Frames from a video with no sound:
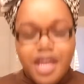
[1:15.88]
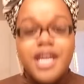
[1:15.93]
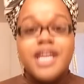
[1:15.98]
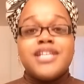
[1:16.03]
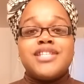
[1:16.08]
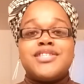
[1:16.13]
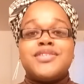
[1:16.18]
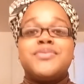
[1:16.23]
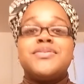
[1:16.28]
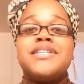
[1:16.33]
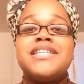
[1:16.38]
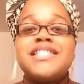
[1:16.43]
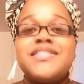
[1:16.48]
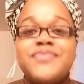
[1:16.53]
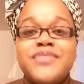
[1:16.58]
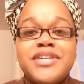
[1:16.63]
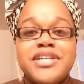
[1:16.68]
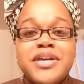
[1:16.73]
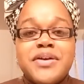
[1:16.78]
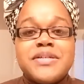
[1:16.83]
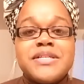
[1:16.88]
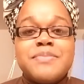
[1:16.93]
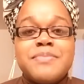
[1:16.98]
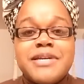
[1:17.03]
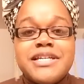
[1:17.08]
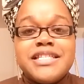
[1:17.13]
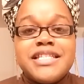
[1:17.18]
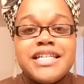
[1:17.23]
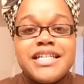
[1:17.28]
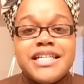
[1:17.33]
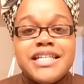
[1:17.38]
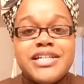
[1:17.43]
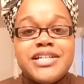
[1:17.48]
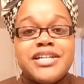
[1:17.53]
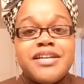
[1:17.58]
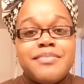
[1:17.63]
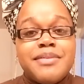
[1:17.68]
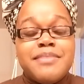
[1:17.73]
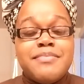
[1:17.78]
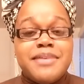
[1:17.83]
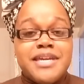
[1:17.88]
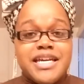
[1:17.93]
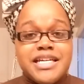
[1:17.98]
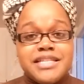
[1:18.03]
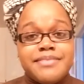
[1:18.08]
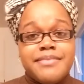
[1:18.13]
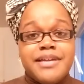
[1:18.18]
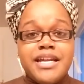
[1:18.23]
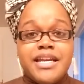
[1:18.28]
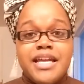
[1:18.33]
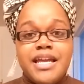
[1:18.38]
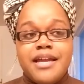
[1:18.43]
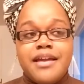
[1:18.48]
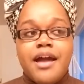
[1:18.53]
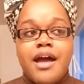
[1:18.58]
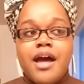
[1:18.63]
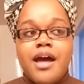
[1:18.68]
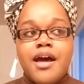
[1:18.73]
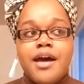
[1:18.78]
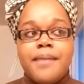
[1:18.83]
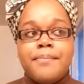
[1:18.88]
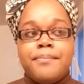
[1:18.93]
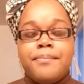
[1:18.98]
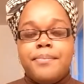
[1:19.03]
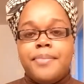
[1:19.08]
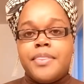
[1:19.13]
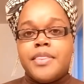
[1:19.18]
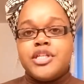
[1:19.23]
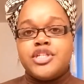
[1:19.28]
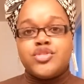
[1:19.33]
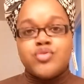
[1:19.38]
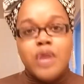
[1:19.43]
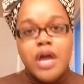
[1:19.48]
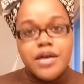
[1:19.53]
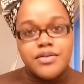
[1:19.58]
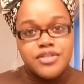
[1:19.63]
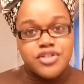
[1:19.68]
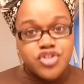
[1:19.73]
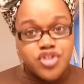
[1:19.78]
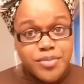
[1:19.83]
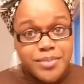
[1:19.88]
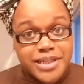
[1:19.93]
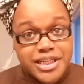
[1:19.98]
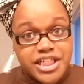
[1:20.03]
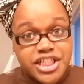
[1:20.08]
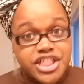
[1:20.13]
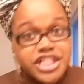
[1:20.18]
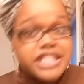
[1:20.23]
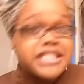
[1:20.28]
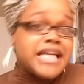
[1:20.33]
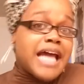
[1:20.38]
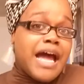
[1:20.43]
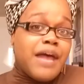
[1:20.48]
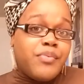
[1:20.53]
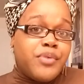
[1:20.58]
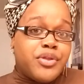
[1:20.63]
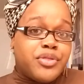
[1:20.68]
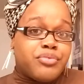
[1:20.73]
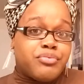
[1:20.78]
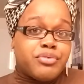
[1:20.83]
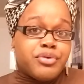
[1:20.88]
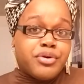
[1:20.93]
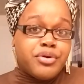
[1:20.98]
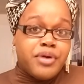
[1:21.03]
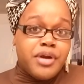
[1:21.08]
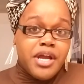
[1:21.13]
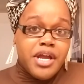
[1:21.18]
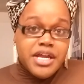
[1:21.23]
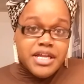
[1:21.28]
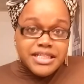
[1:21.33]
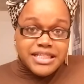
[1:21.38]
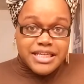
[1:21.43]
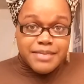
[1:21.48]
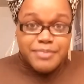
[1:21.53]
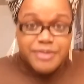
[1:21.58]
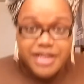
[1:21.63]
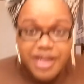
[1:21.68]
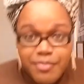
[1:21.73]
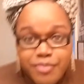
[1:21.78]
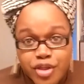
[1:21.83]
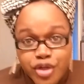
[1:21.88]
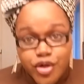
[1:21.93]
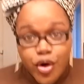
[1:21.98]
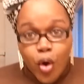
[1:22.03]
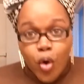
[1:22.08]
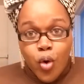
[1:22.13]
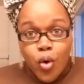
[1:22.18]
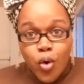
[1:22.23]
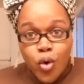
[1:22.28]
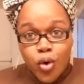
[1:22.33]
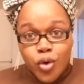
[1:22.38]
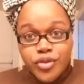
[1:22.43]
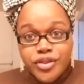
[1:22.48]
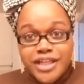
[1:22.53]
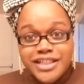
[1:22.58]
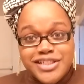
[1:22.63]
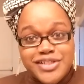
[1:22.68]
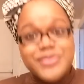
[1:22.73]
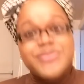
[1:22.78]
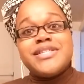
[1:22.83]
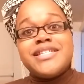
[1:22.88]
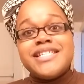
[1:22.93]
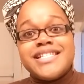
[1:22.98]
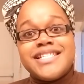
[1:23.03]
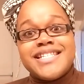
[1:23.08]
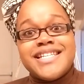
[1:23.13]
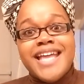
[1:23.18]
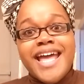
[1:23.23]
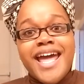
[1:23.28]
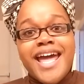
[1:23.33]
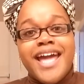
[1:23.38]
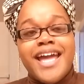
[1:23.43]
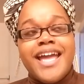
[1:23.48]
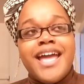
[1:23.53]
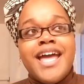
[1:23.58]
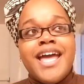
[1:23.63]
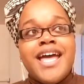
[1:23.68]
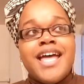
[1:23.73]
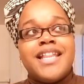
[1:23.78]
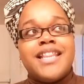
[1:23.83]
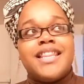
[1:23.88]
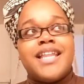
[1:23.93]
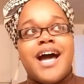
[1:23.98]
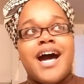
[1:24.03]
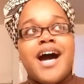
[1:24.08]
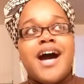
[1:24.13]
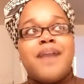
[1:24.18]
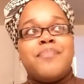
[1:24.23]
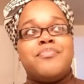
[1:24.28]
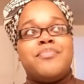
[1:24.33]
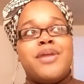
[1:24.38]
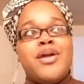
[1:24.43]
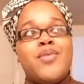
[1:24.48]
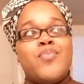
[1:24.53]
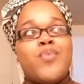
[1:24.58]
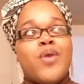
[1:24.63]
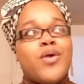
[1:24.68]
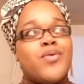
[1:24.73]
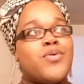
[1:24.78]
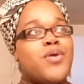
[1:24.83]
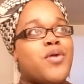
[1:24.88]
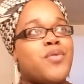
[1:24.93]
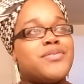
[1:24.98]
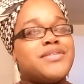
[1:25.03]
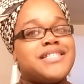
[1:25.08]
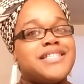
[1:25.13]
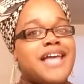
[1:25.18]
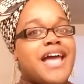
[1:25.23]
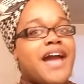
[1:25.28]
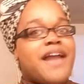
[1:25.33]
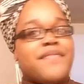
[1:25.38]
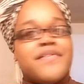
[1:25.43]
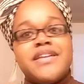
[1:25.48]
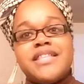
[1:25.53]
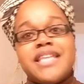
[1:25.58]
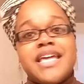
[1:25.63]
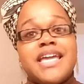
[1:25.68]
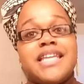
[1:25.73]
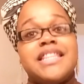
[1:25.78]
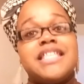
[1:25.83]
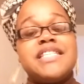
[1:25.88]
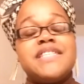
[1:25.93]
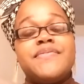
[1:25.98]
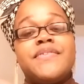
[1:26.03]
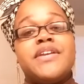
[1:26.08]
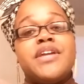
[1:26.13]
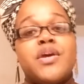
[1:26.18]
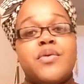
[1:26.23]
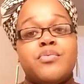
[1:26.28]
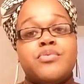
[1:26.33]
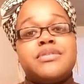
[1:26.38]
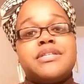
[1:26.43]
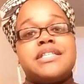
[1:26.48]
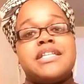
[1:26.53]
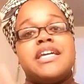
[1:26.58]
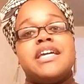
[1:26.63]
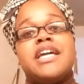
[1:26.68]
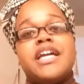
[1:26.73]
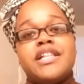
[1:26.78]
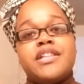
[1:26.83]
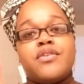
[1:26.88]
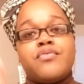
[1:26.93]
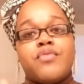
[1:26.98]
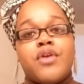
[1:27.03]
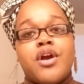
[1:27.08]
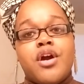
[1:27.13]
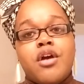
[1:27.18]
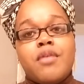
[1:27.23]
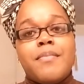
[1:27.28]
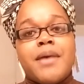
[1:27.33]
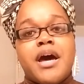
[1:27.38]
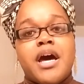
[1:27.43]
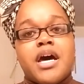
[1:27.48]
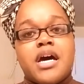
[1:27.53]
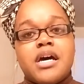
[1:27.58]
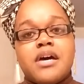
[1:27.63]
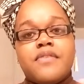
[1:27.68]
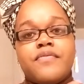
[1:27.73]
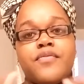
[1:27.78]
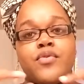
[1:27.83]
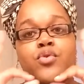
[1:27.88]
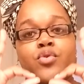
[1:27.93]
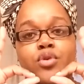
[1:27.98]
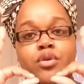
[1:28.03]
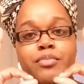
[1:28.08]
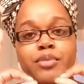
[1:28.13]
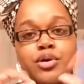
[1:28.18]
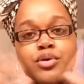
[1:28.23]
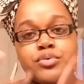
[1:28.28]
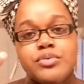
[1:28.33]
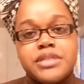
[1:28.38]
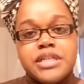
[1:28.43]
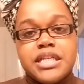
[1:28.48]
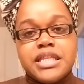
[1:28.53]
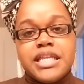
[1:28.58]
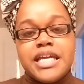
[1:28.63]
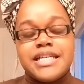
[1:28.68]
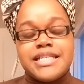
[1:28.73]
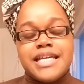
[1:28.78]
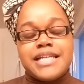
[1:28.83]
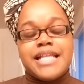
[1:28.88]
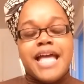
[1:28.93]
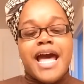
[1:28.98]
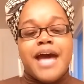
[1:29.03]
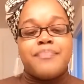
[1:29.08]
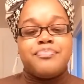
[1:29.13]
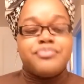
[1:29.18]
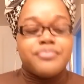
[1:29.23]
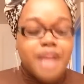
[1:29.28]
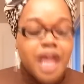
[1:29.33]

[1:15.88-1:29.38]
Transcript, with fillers: So this video is basically going to be me explaining the trials and tribulations I went through to become the doll that you see today. It won't go into everything. This video will stay in the realm of hormones and things like that.